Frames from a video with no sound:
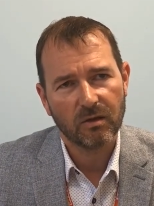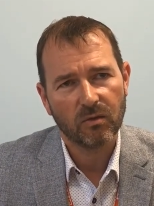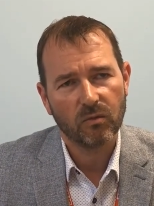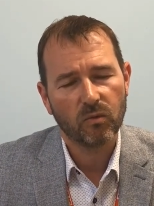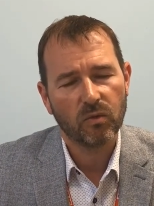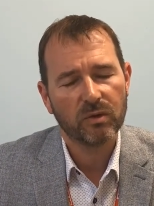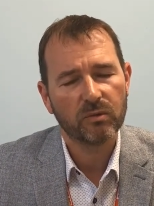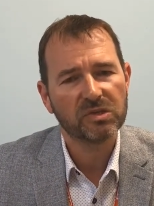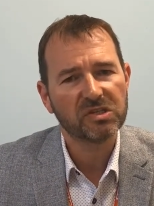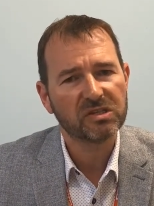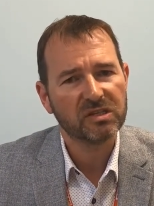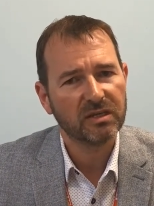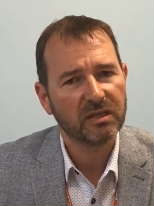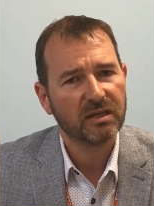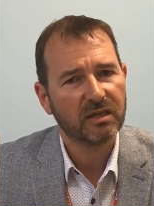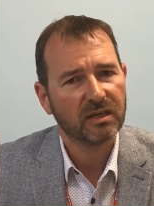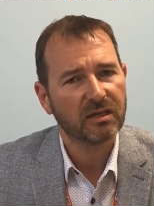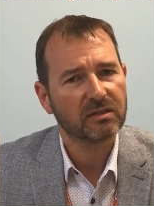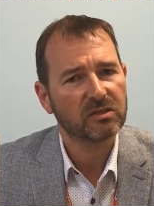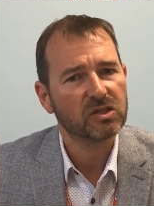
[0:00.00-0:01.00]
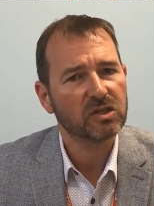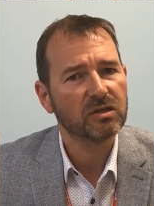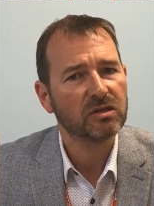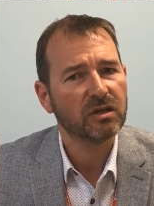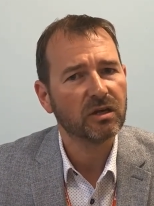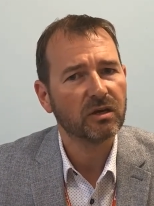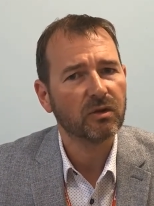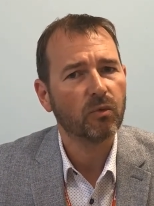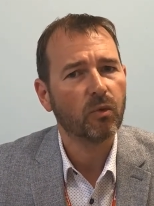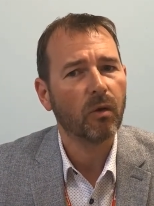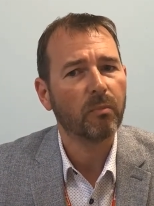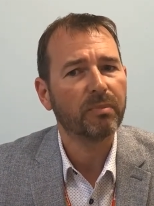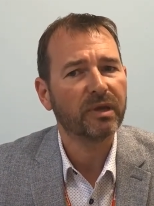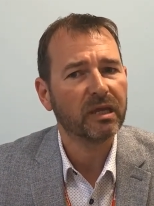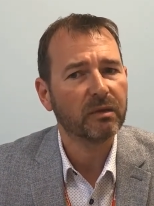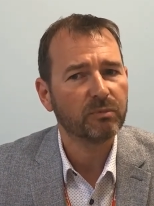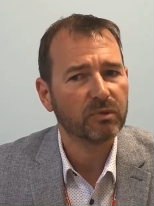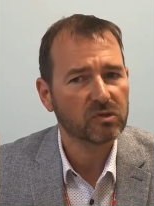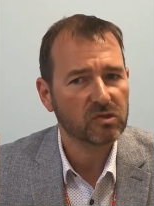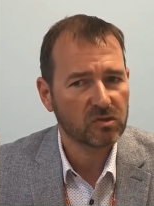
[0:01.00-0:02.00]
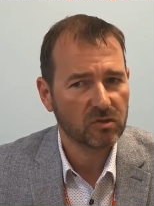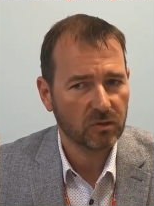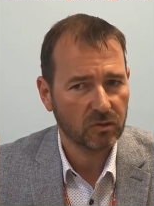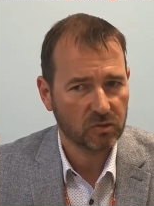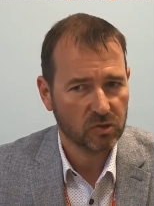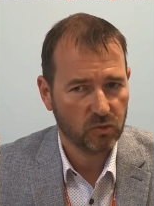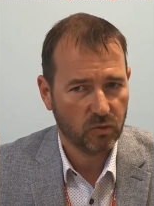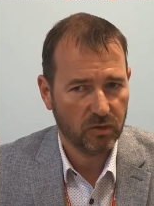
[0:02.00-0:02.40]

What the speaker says: we were seeking to know what people's thoughts